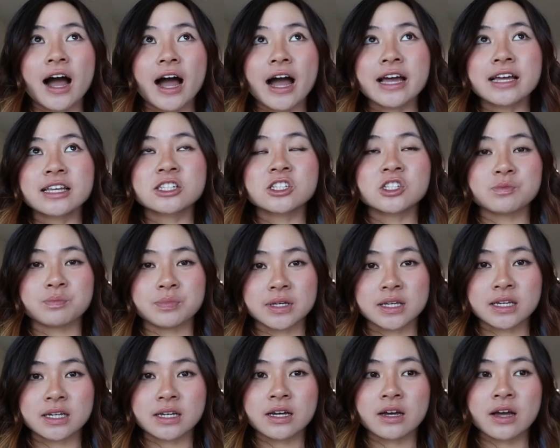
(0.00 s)
I
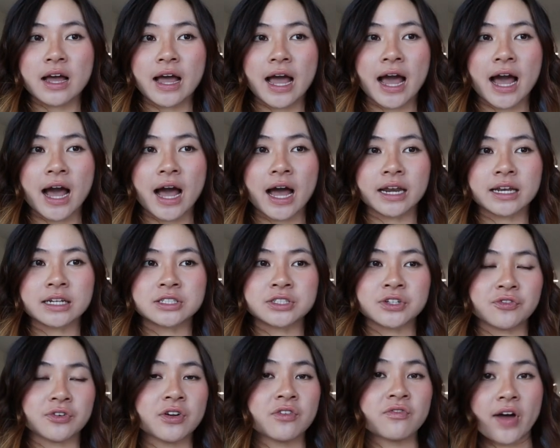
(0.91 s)
speak at
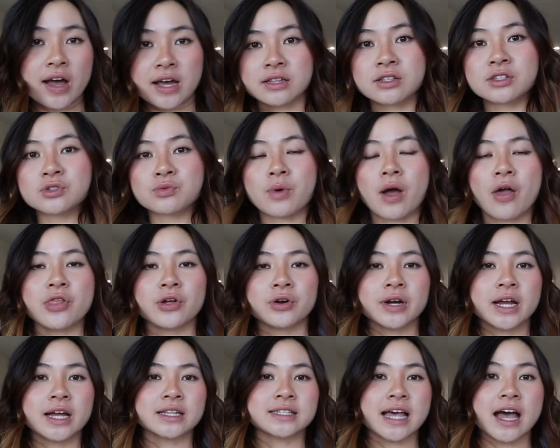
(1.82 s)
different events,
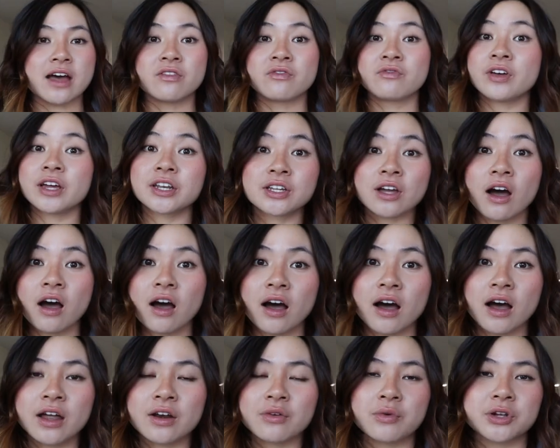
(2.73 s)
whether it's at
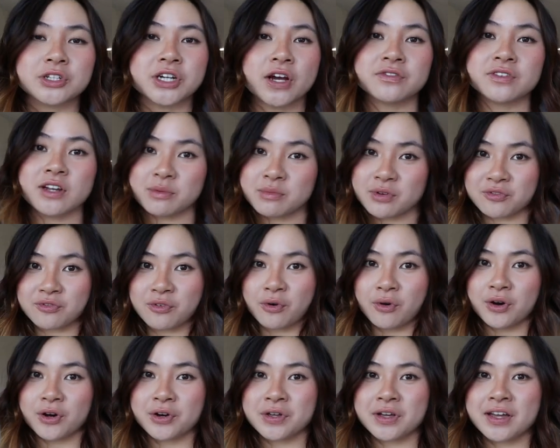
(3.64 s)
VidCon, which I've done
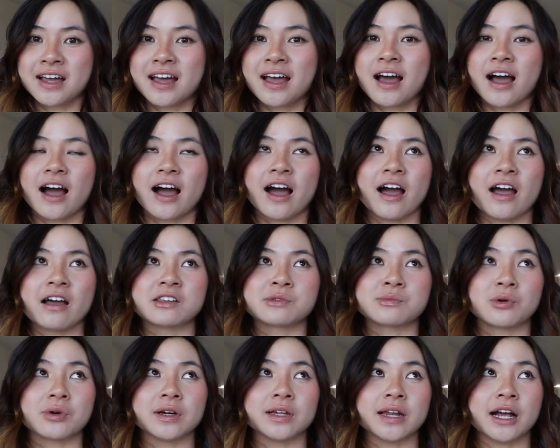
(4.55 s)
before. I've
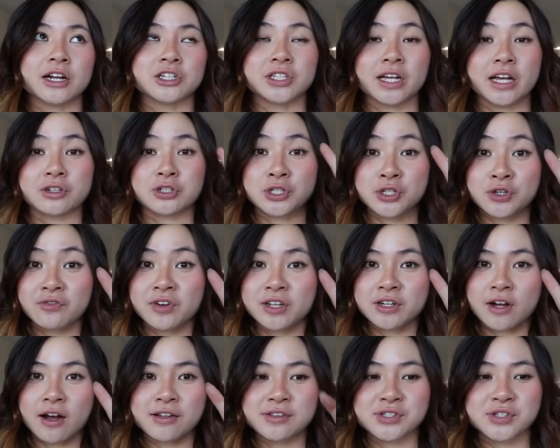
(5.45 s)
spoken actually at 2
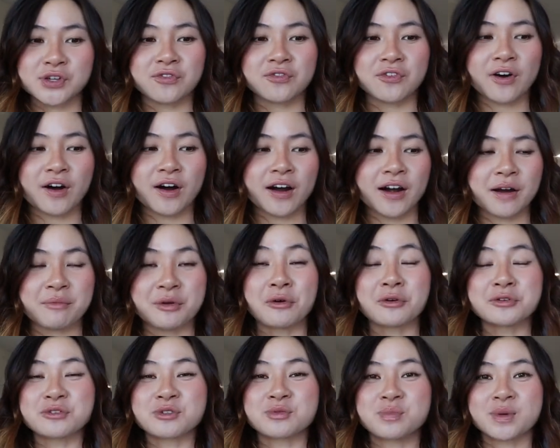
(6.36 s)
VidCons so far. I'm
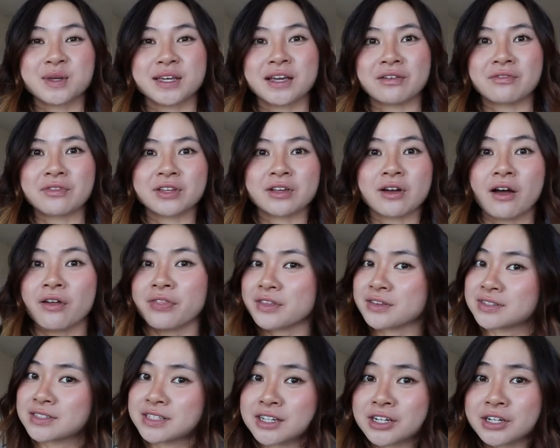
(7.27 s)
also speaking at VidCon
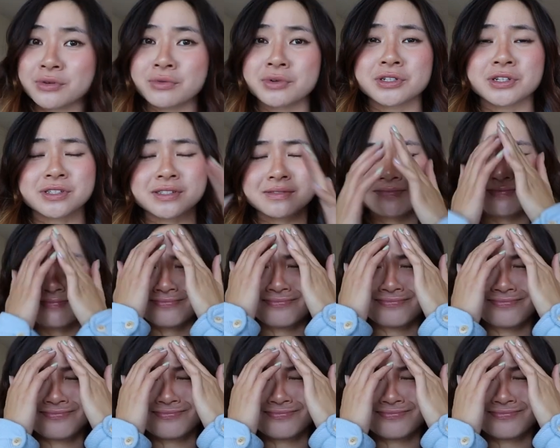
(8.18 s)
this year, which is